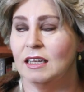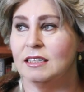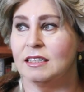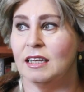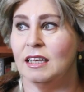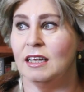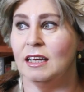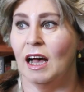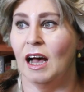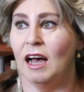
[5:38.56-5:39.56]

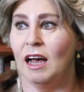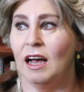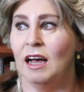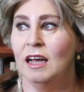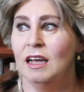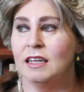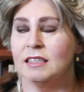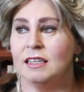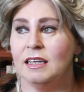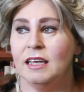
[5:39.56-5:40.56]
the
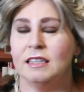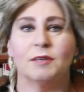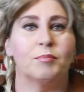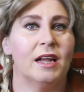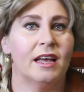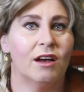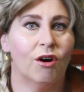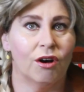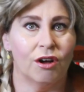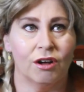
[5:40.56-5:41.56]
interplay
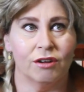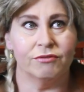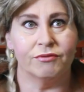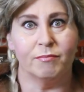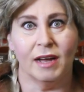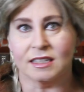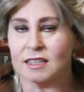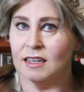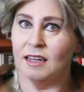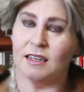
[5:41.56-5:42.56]
of
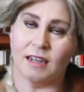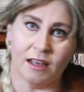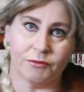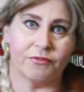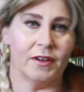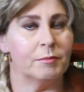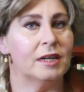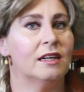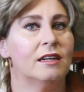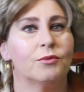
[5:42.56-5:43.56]
masculine and
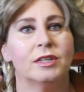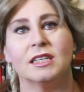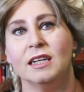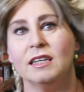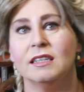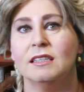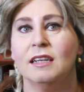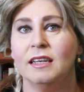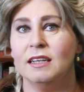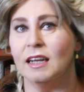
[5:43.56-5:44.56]
feminine
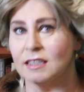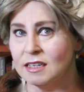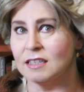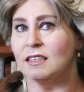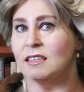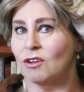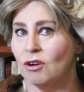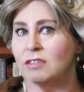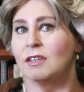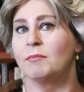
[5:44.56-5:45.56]
within Narcissus and
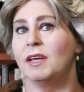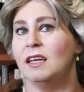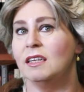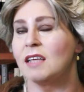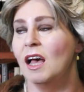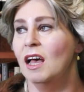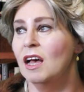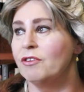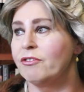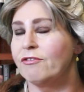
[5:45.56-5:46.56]
Gordon is
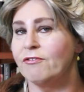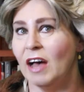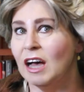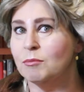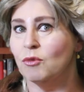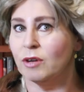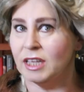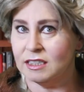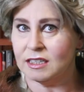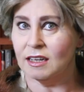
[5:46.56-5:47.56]
far more
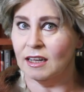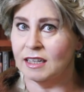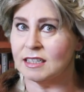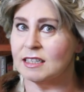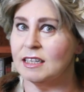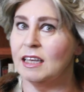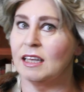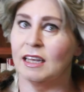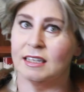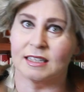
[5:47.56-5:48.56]

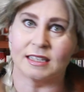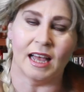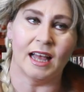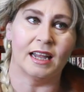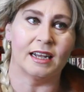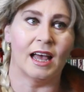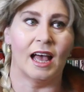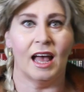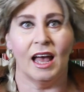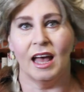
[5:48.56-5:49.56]
interesting than
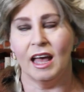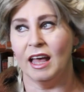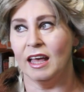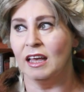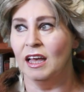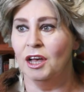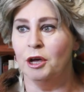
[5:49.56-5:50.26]
a